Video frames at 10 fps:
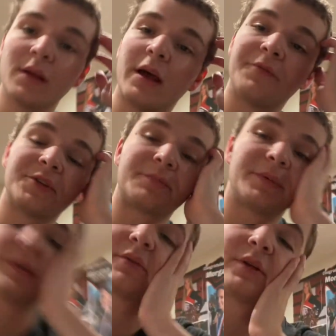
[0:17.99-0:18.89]
I've just
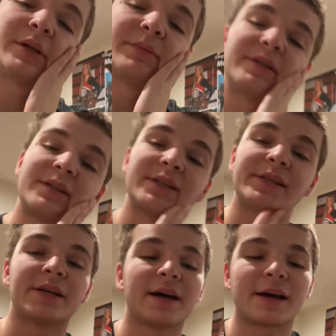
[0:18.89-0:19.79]
been really
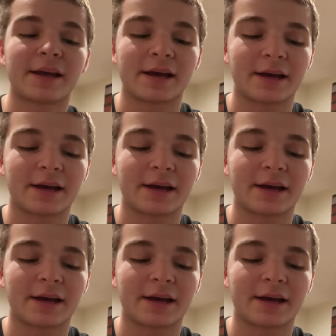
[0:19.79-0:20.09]
busy. I